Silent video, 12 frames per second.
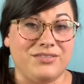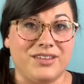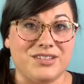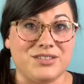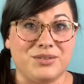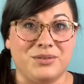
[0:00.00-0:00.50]

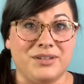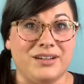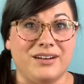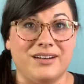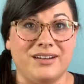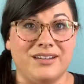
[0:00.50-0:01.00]
that's going
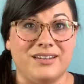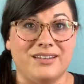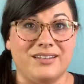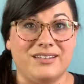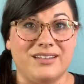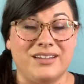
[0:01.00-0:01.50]

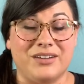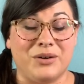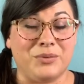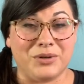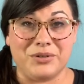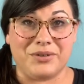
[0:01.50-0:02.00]
on in our
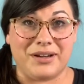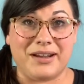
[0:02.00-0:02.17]
world right